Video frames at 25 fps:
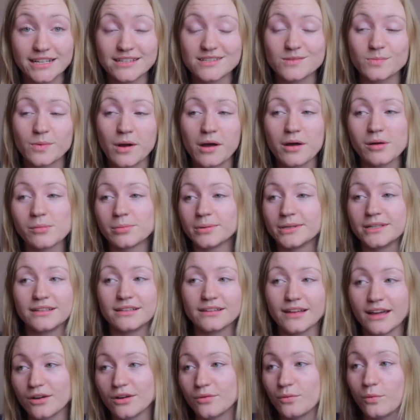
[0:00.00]
It's probably
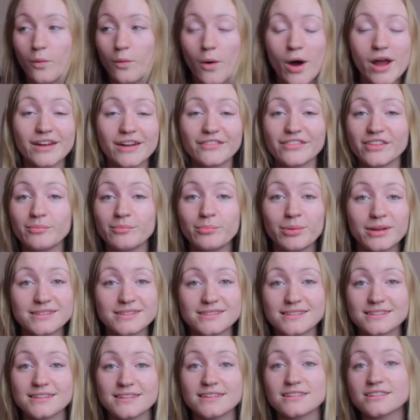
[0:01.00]
like one of the best
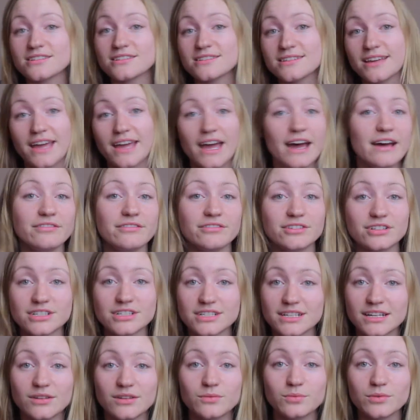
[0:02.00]
decisions I ever
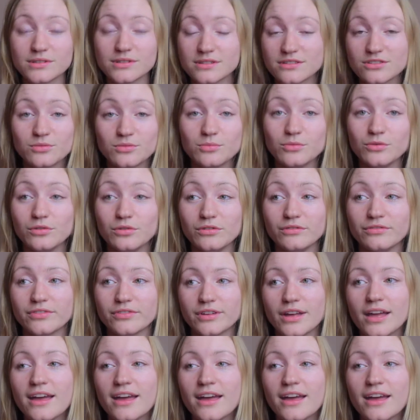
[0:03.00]
did, was to move,